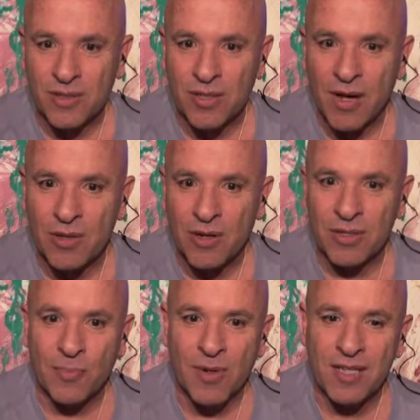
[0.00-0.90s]
So now you
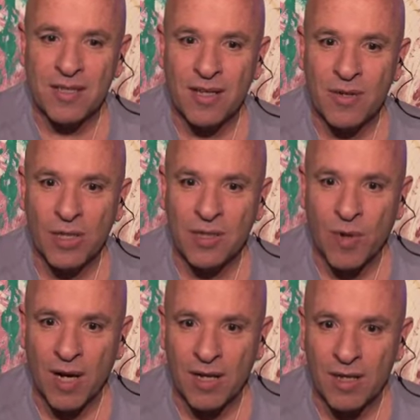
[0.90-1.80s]
are in a place like
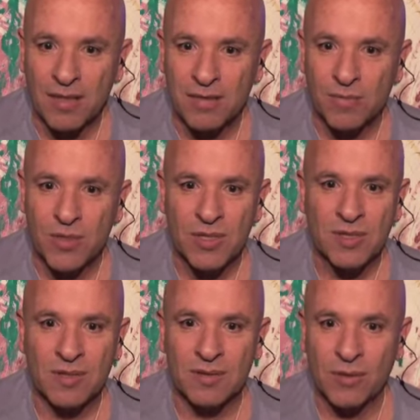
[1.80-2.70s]
Guatemala, which
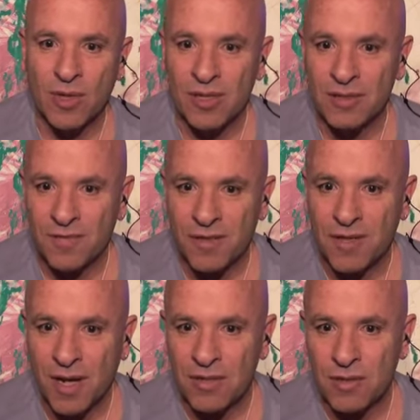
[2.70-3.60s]
is totally
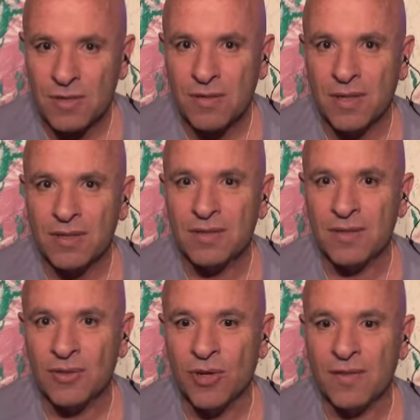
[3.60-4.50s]
different culture,
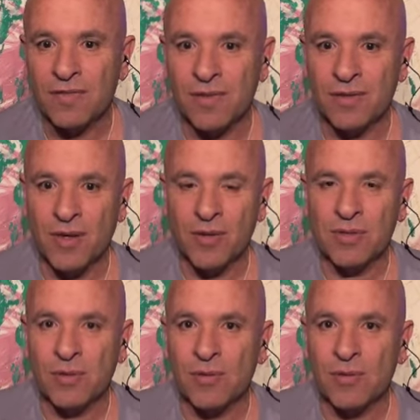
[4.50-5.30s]
and you have those